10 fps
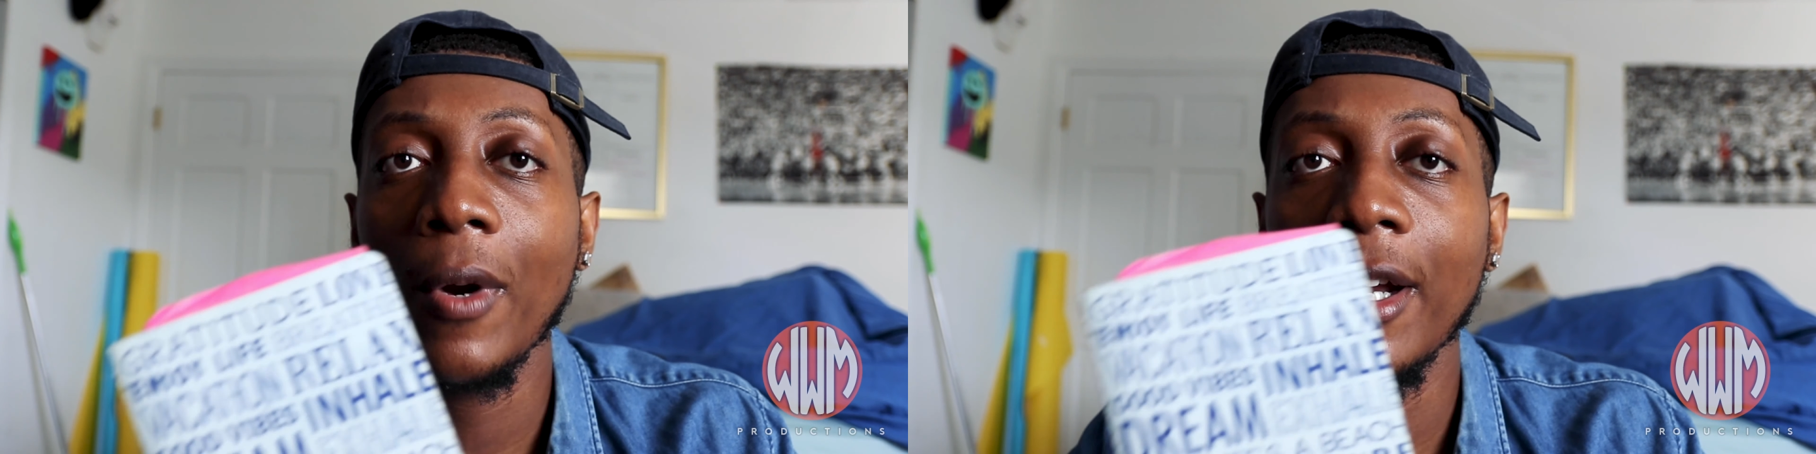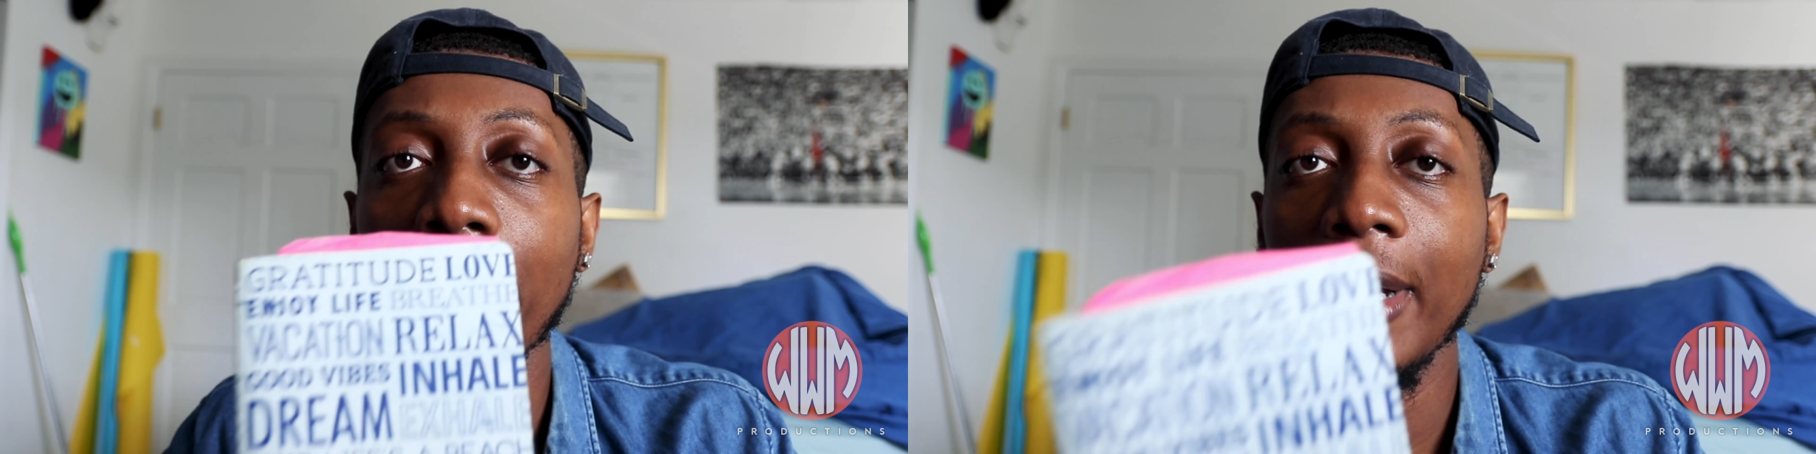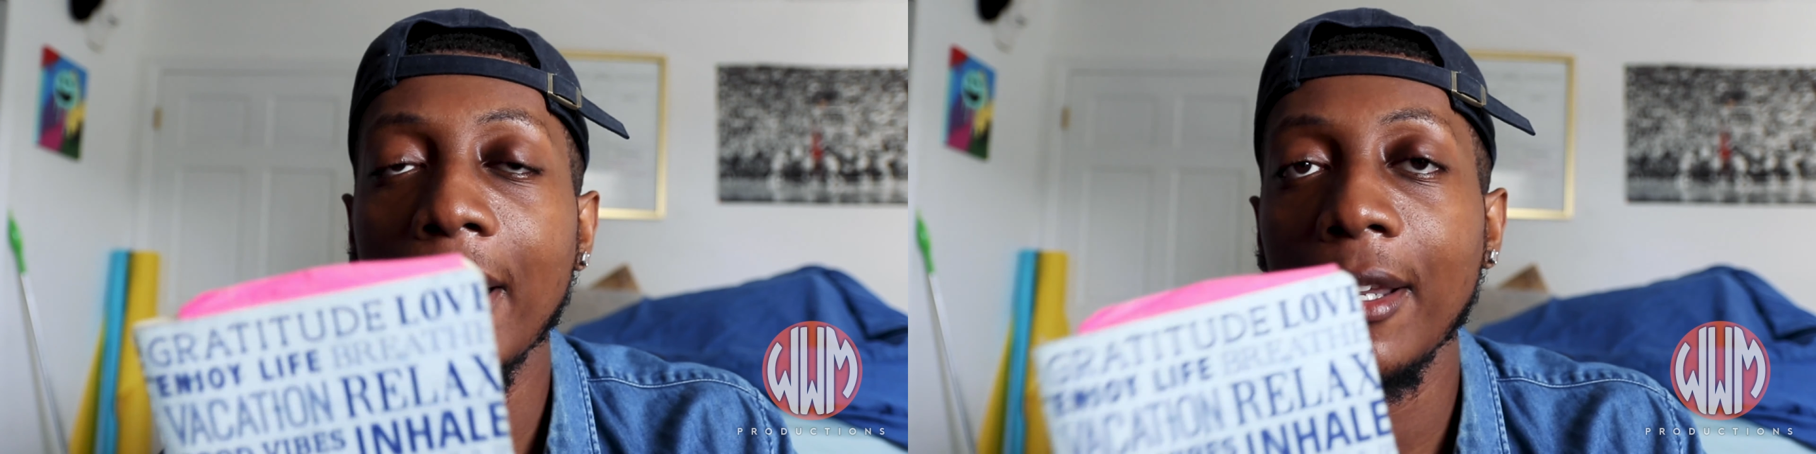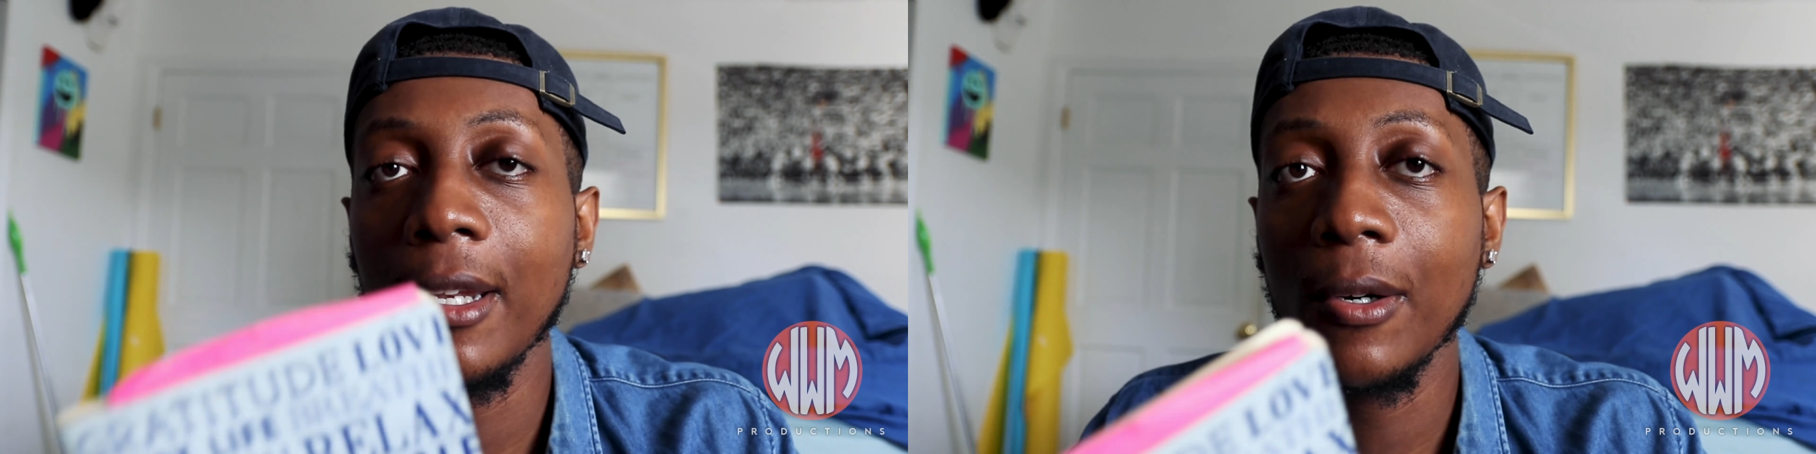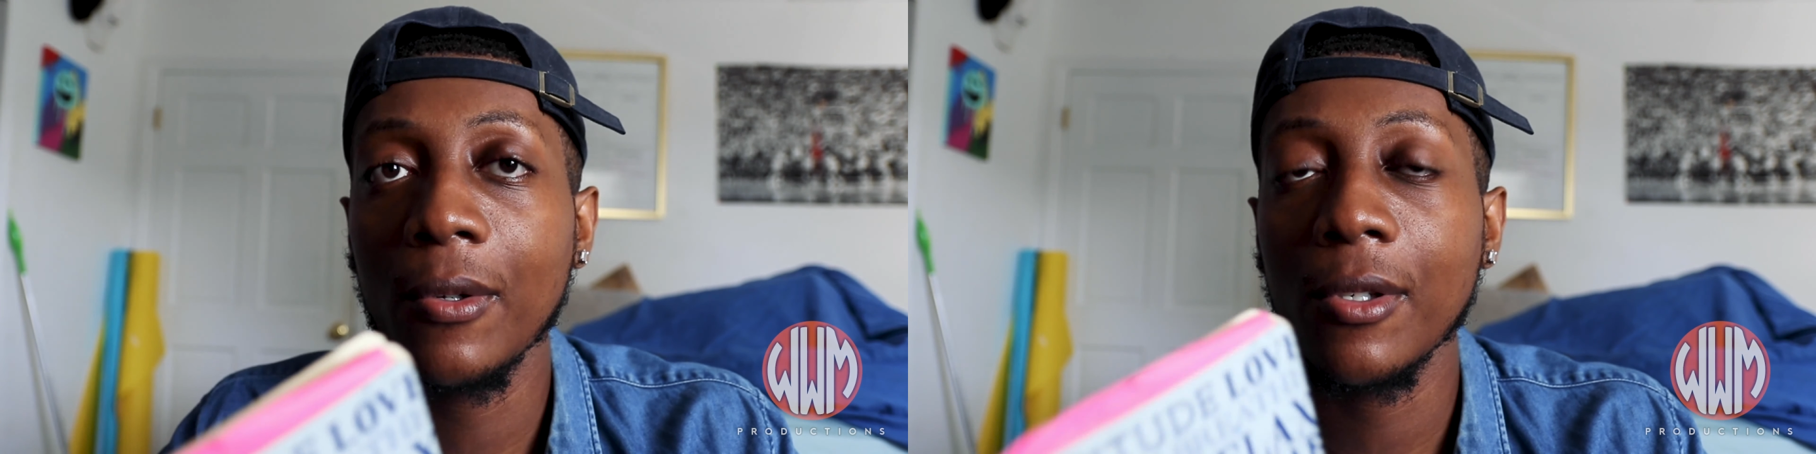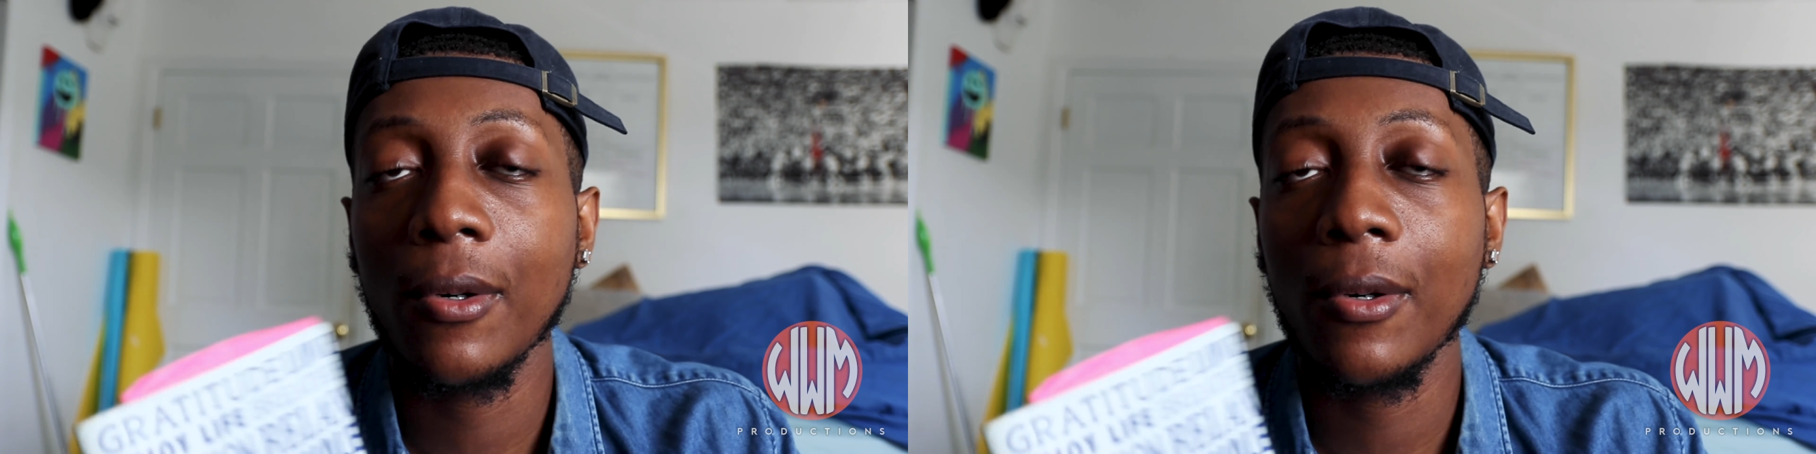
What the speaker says: where to put down your notes,